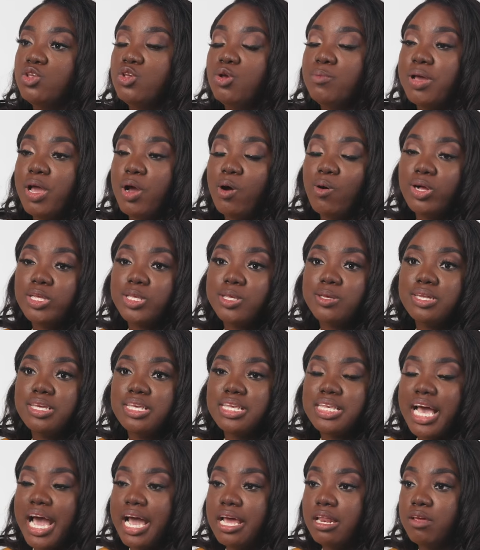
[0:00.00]
You may also
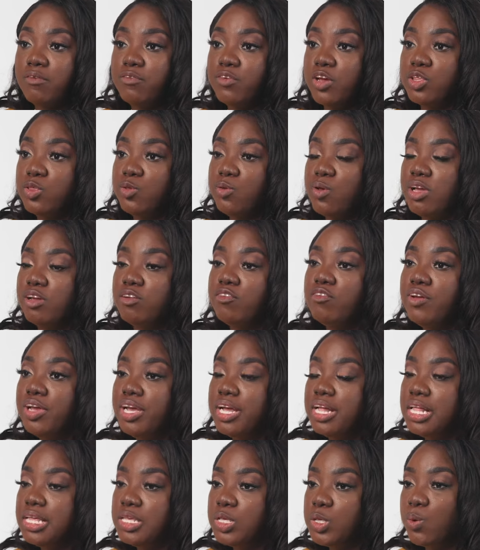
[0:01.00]
decide if you're doing
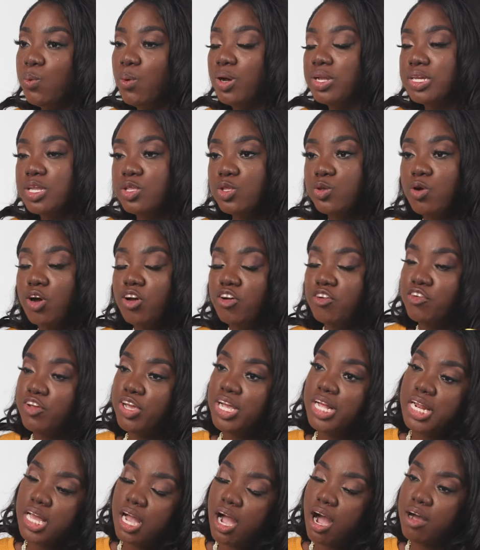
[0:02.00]
reels, you want to do a
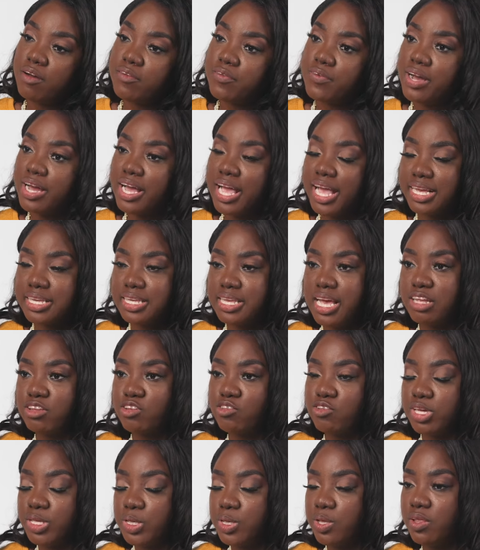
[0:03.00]
reel cover,
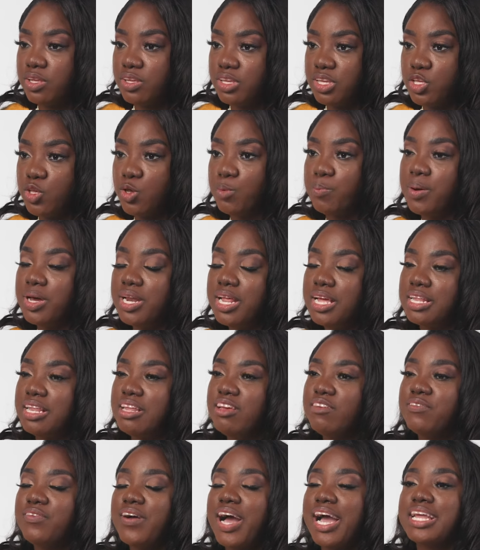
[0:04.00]
etc. So this is you putting
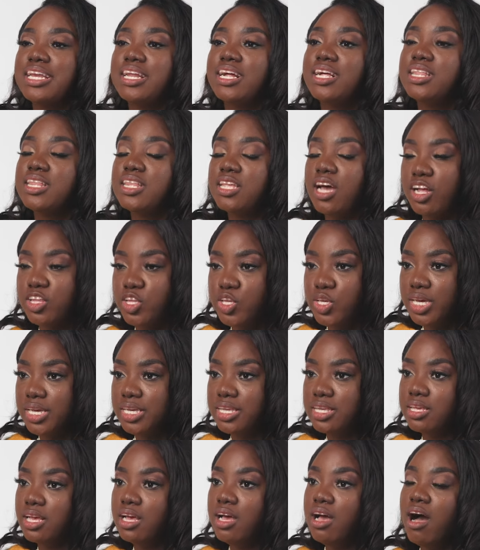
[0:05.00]
the final
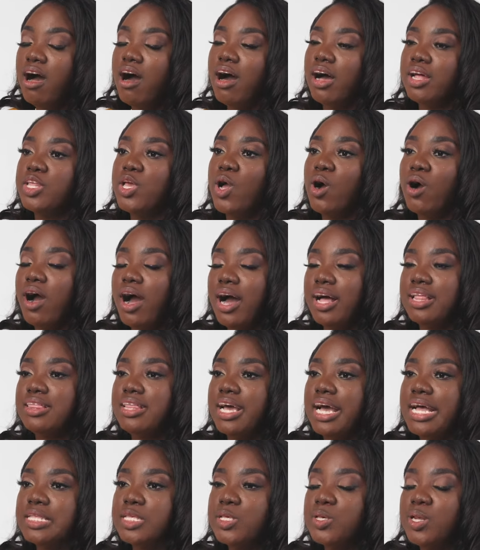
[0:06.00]
touches on your
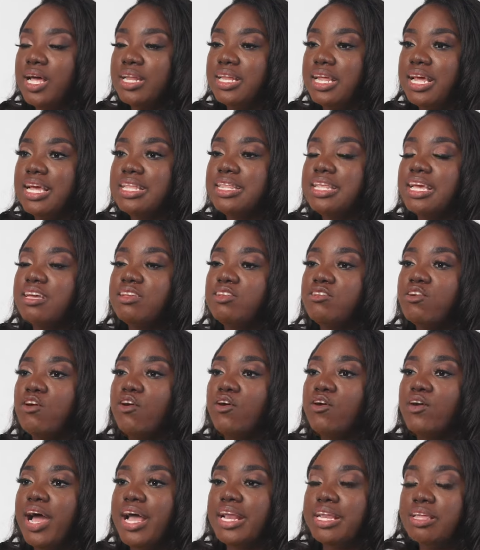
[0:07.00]
content so that it is
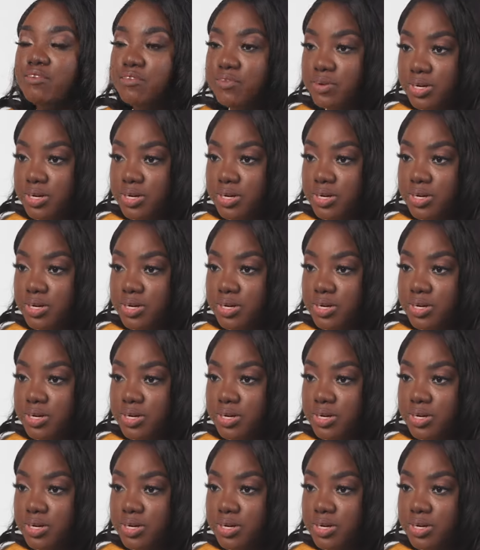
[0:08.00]
ready